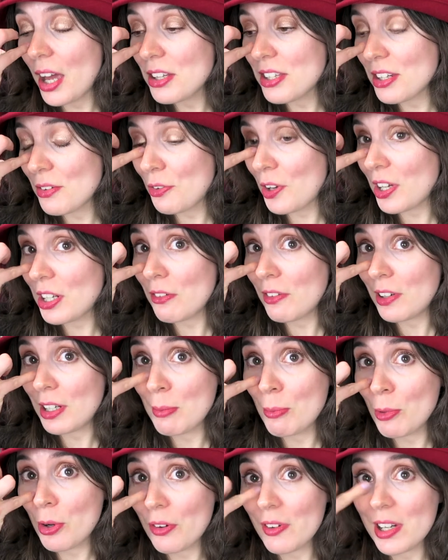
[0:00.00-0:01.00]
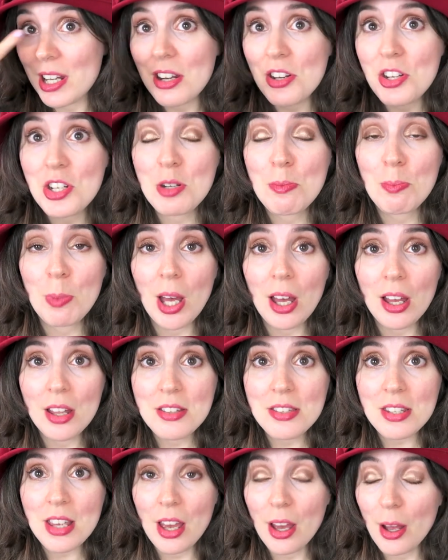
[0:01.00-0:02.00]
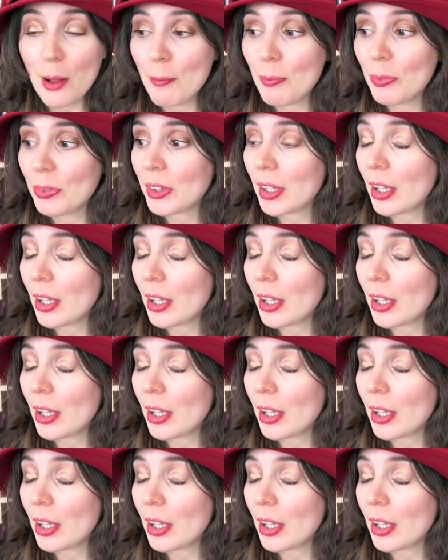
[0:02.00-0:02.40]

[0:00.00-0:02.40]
did find it really Moorish, but I